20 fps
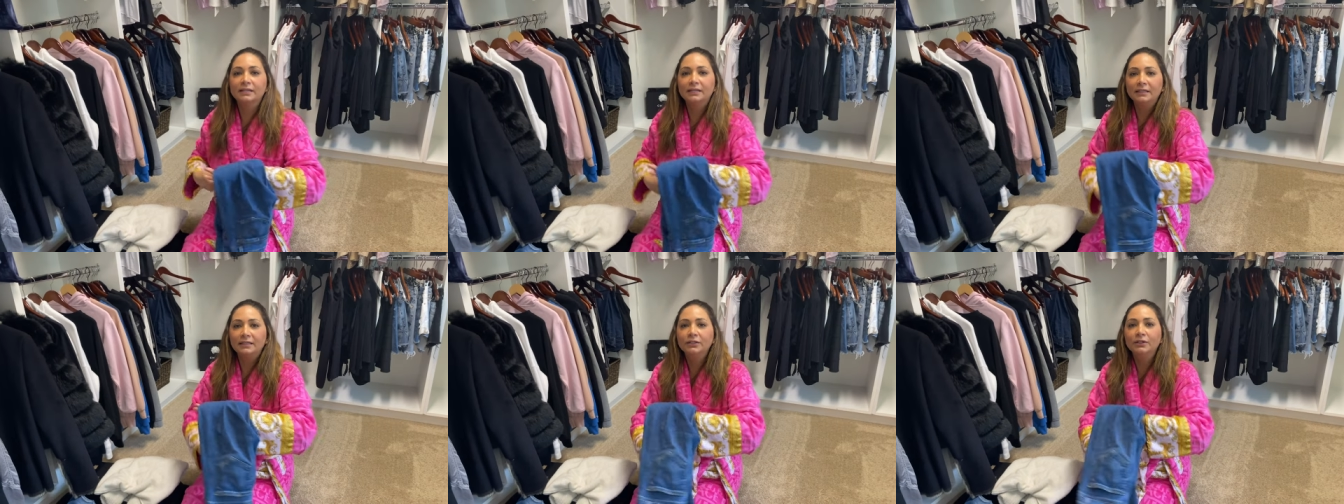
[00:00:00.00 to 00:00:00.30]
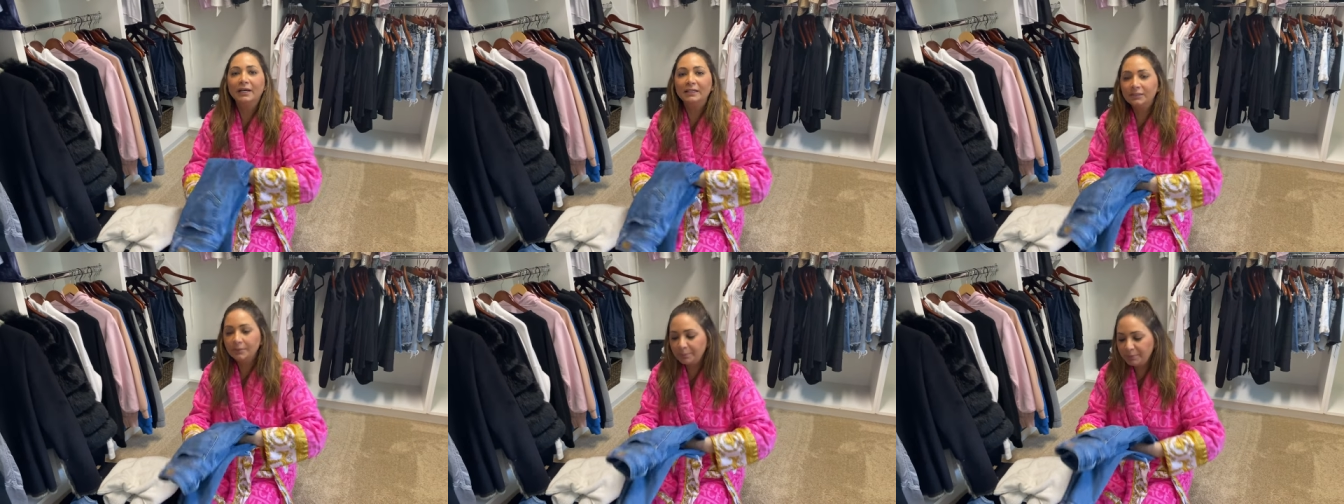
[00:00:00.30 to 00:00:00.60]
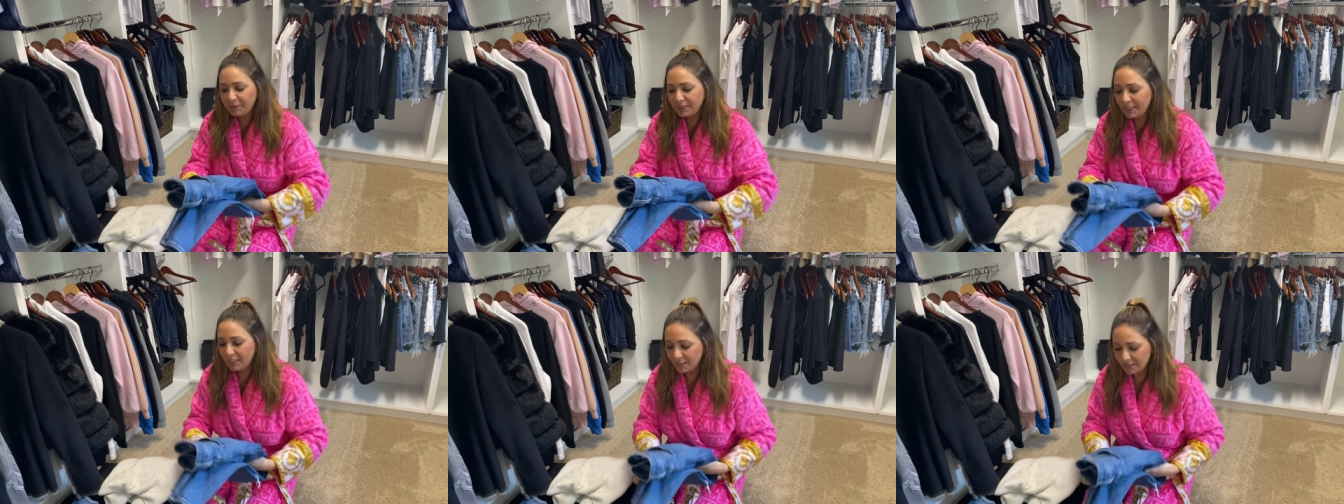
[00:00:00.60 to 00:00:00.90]
you know at the
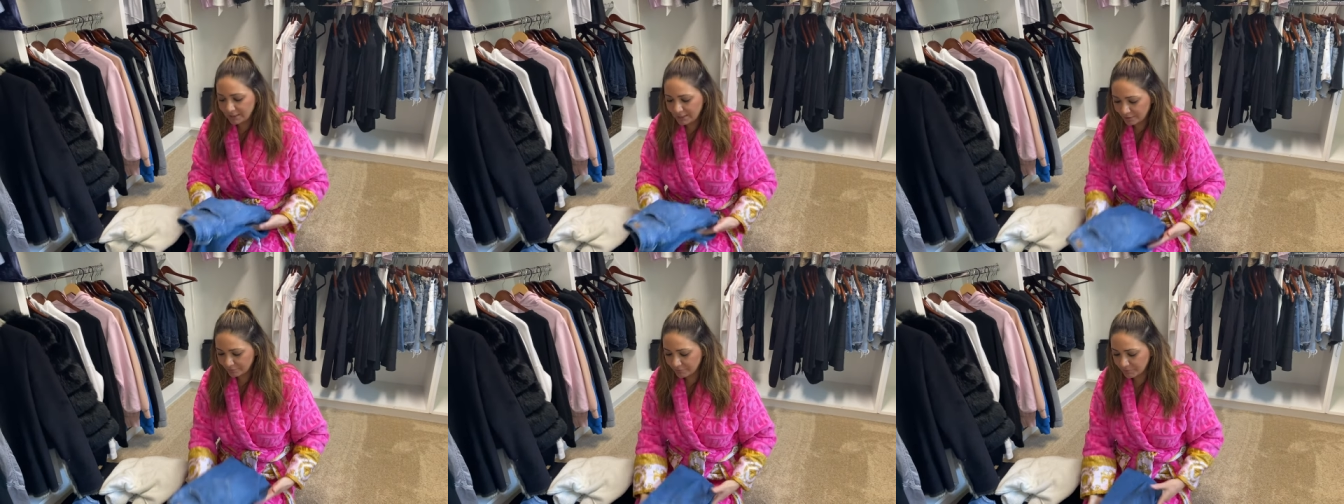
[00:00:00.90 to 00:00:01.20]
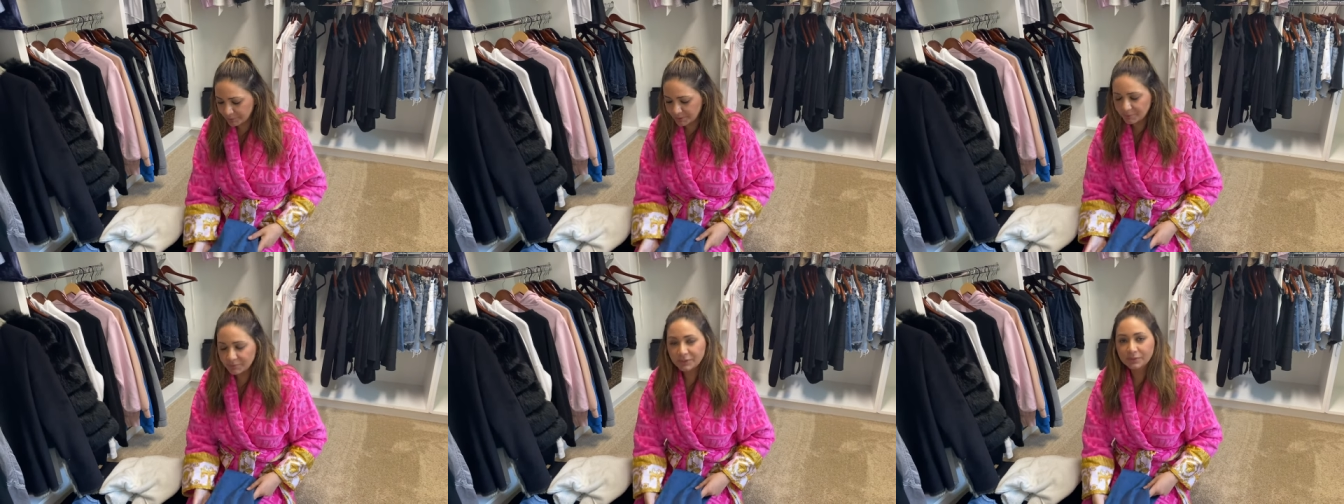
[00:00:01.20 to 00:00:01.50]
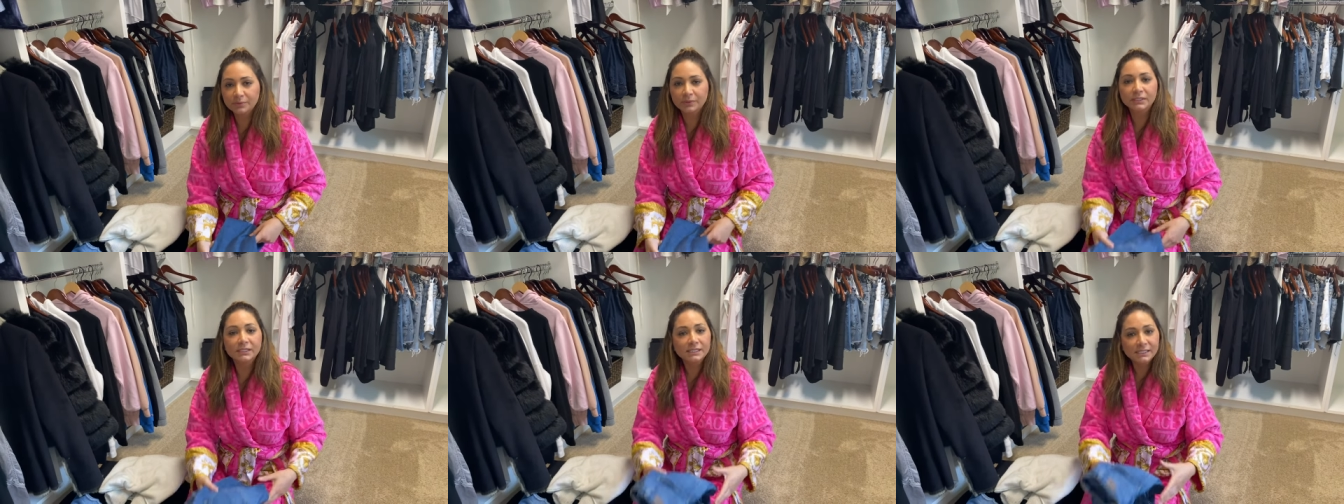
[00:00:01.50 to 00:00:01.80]
beginning everybody was
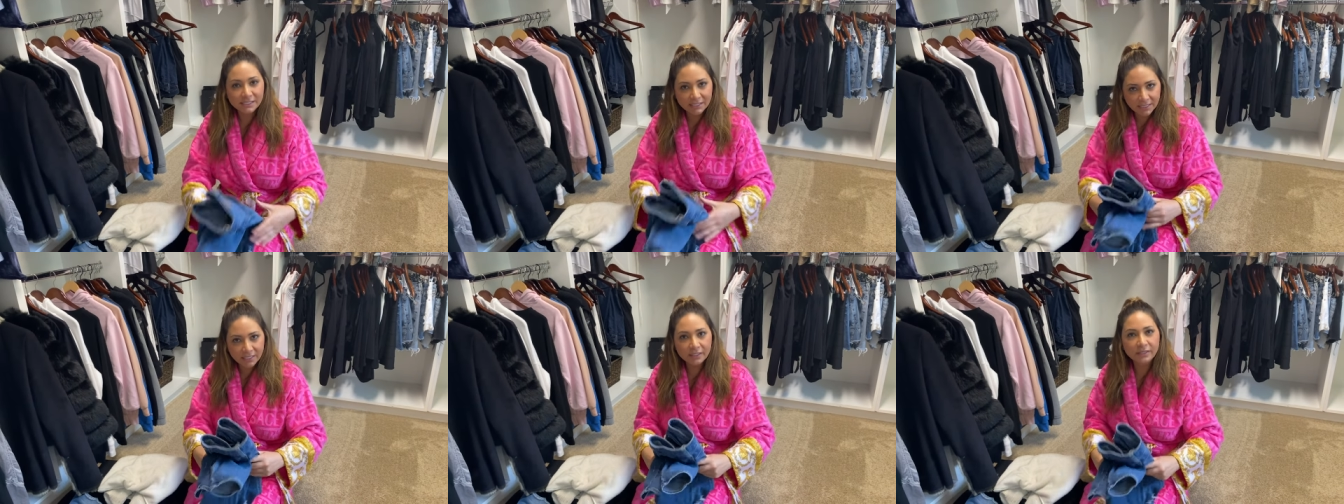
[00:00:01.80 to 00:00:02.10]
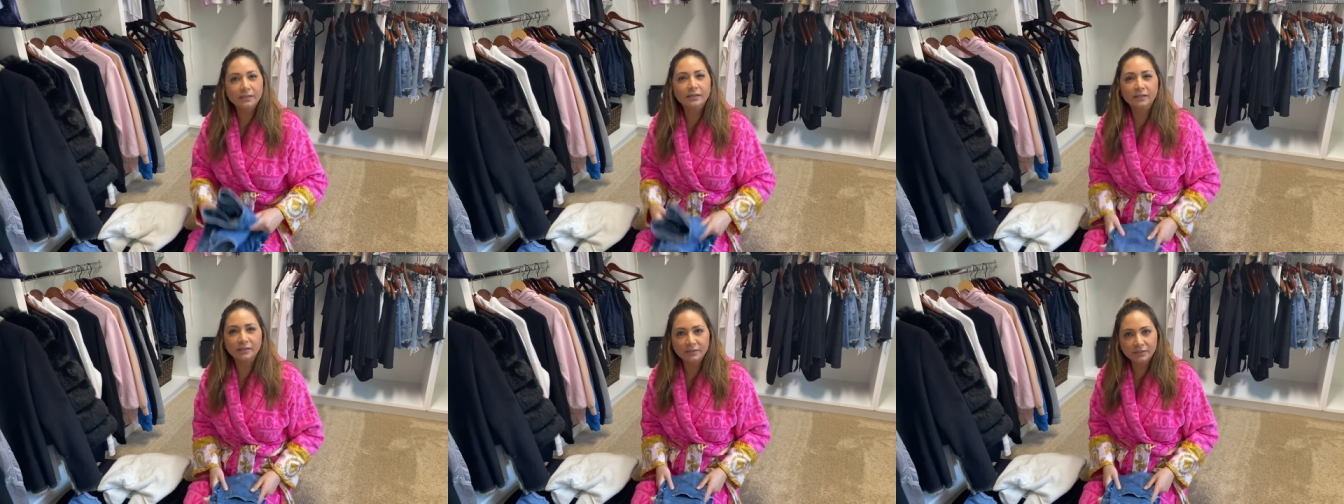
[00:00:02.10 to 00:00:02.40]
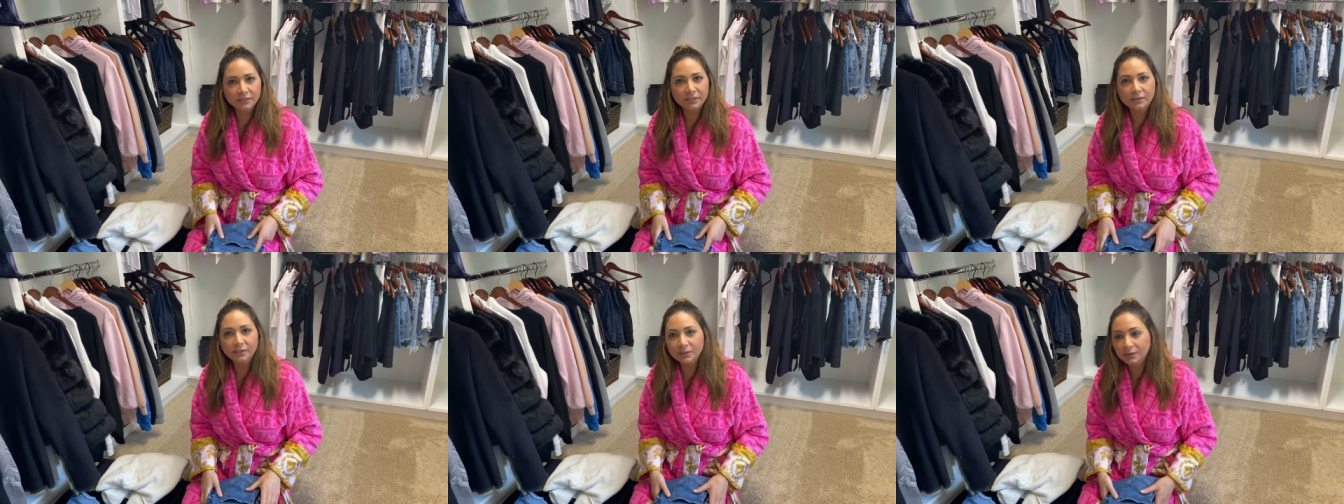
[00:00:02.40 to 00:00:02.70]
really scared you
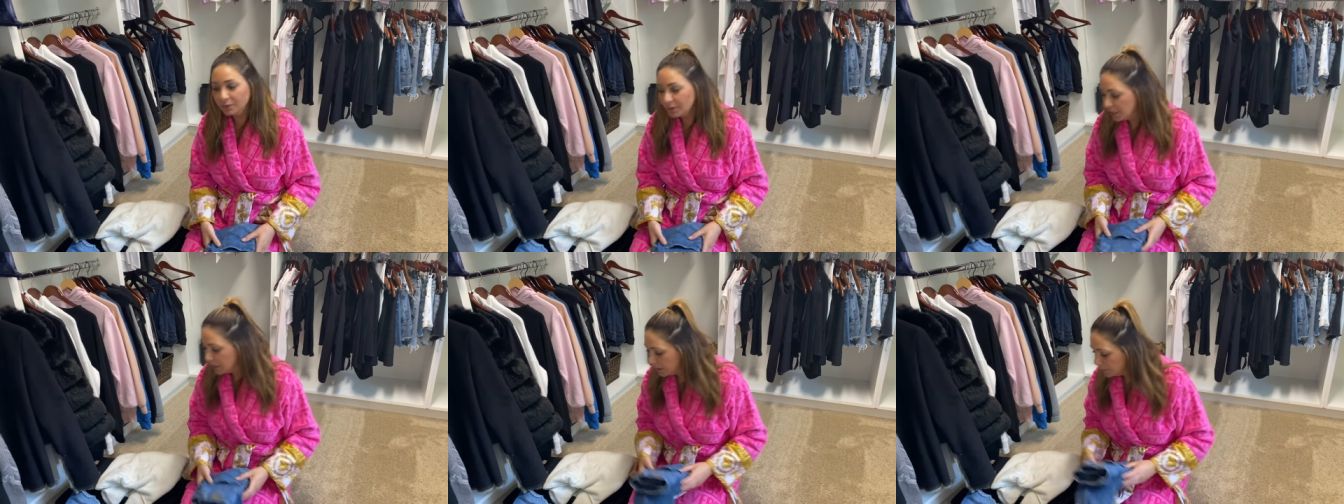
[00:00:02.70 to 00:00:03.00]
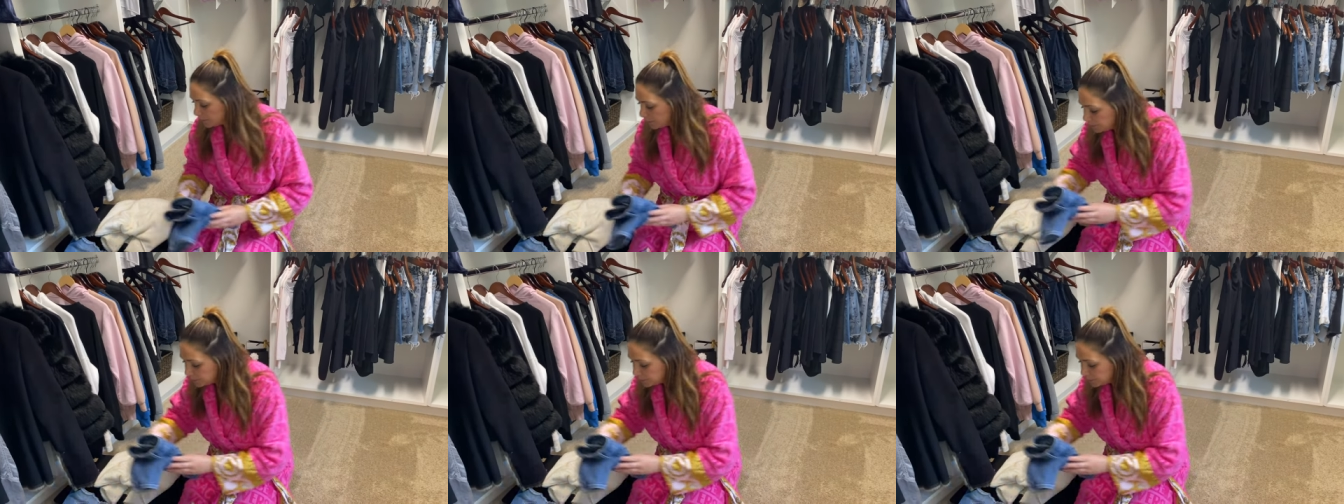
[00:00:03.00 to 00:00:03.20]
right. know but